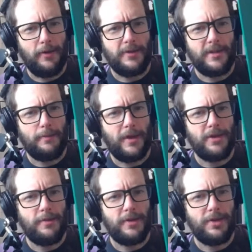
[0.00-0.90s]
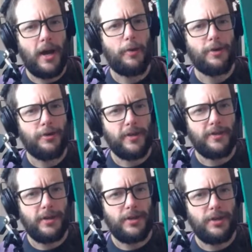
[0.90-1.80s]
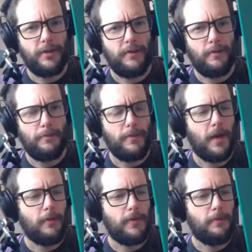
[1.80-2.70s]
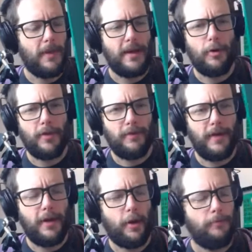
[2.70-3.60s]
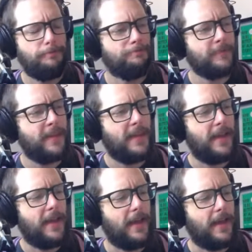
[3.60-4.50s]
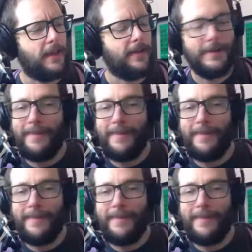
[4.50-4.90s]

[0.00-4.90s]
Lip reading: This is the Benjamin Jowett translation of the Meno and the Phaedo. And